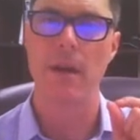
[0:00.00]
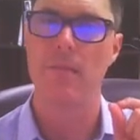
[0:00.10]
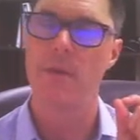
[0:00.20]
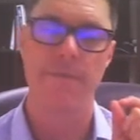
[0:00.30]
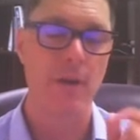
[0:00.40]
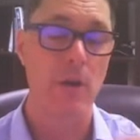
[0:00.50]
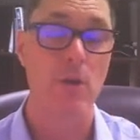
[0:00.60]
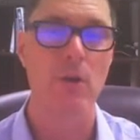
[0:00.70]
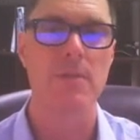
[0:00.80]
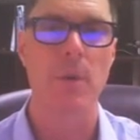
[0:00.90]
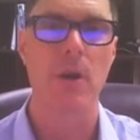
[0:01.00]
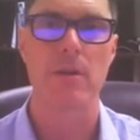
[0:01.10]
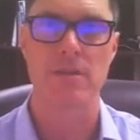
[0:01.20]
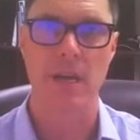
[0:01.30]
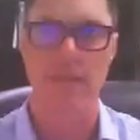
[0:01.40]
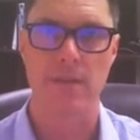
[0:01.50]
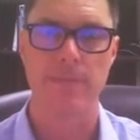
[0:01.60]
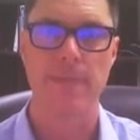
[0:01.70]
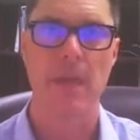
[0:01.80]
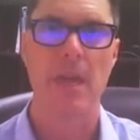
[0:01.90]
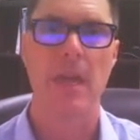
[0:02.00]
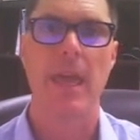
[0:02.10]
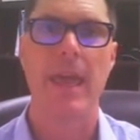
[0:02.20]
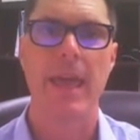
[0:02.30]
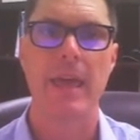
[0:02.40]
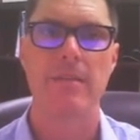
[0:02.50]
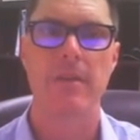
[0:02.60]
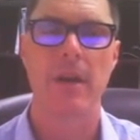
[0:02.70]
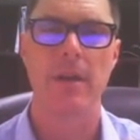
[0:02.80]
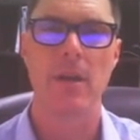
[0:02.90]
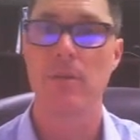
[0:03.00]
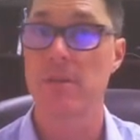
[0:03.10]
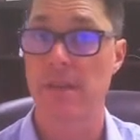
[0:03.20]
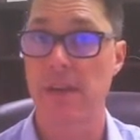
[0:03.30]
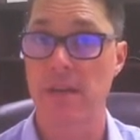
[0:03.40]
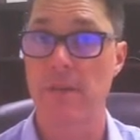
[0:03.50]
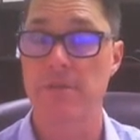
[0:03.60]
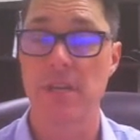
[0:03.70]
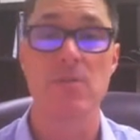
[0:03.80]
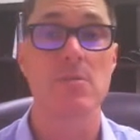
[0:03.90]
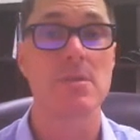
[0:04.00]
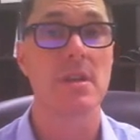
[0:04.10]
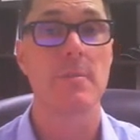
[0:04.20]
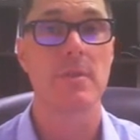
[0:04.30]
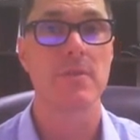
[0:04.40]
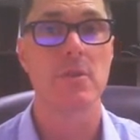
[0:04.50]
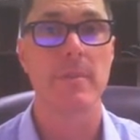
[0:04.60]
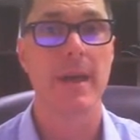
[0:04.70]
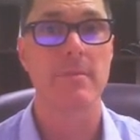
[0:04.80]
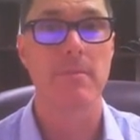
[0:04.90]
very early part of the cycle. And I know, because I've had conversations with a number of you about